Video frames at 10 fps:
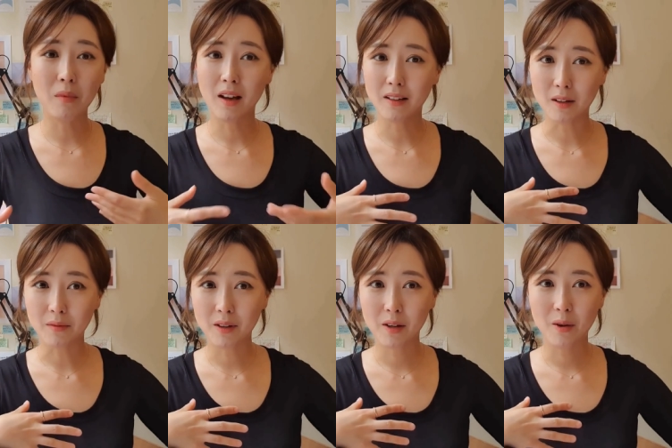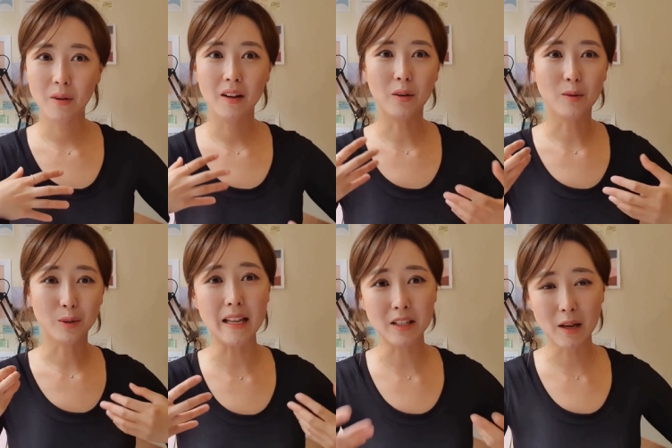edit a video, and also
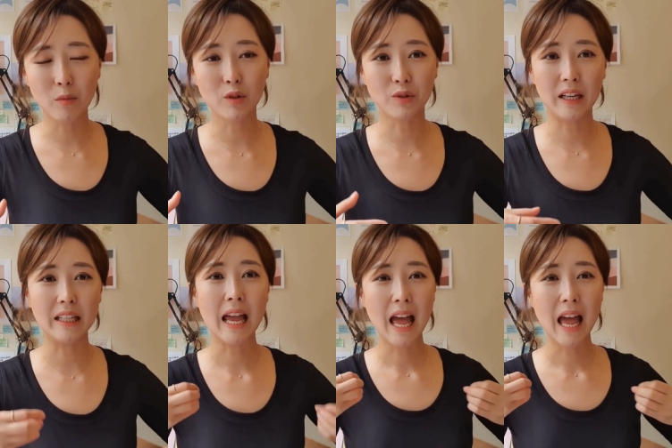and demonstrate